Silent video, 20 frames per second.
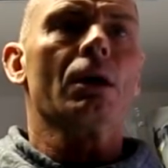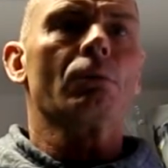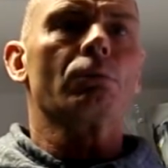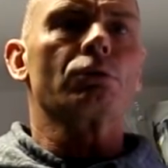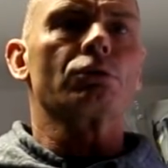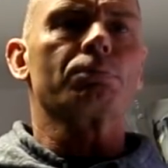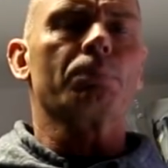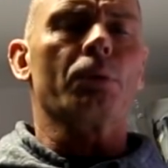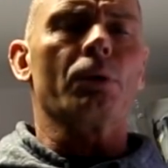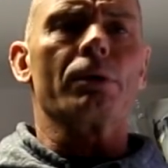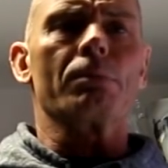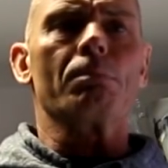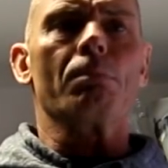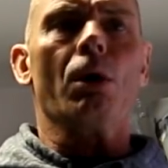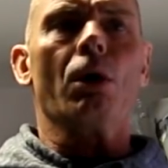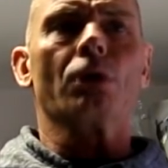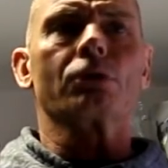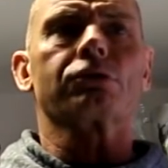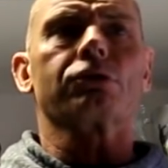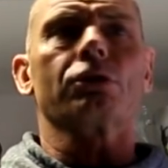was putting
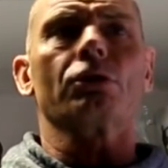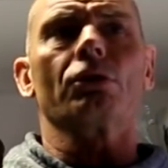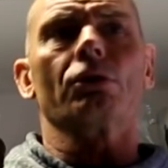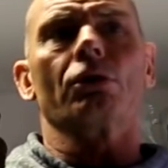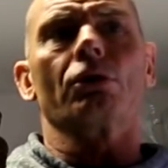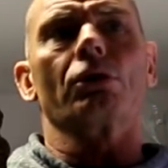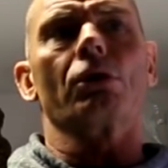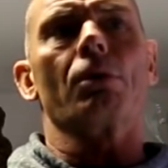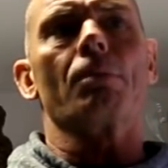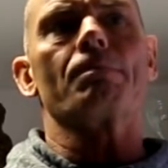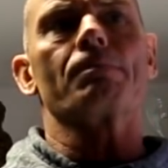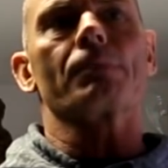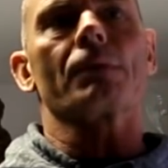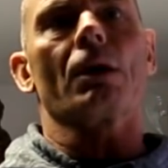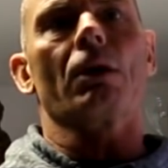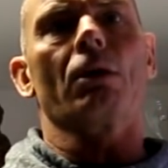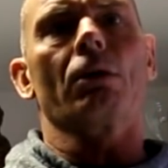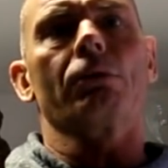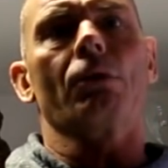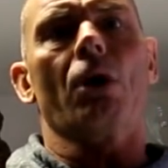more toll
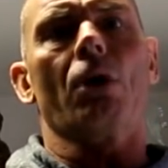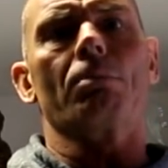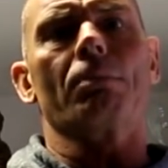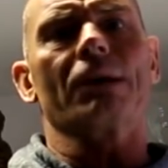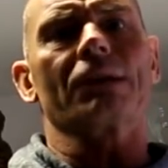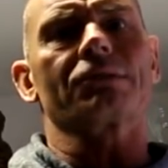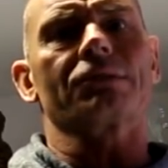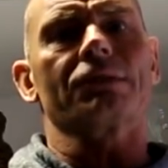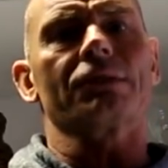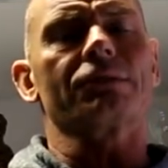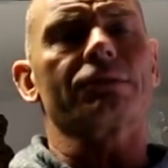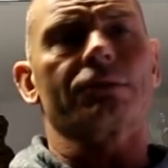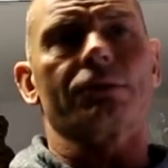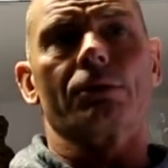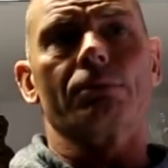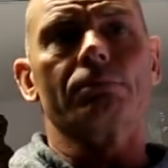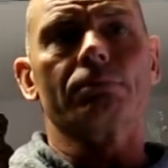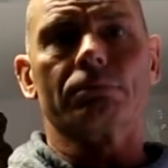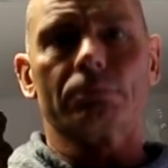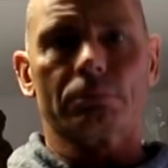on my
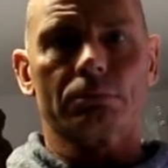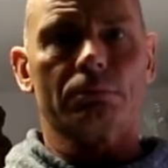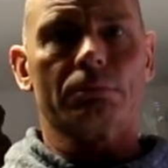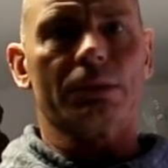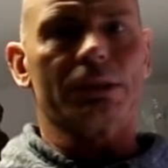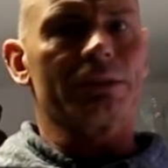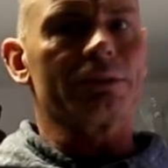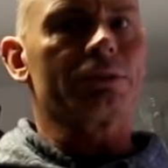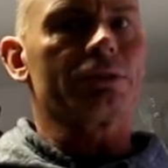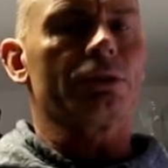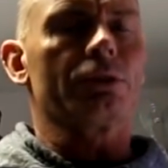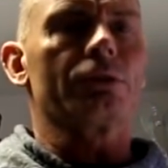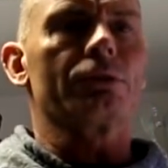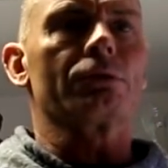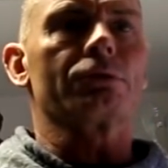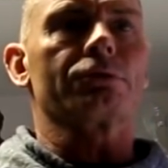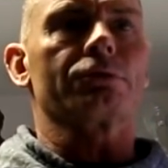system, my internal